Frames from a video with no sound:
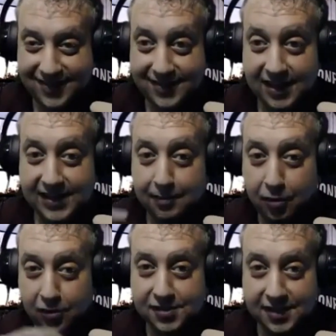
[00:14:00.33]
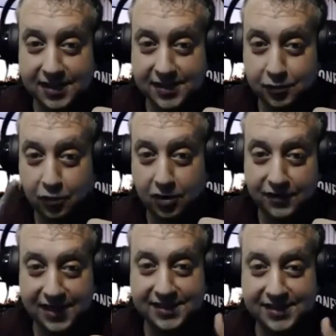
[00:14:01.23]
that that person is one
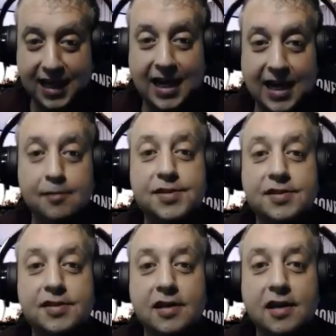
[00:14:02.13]
of these types,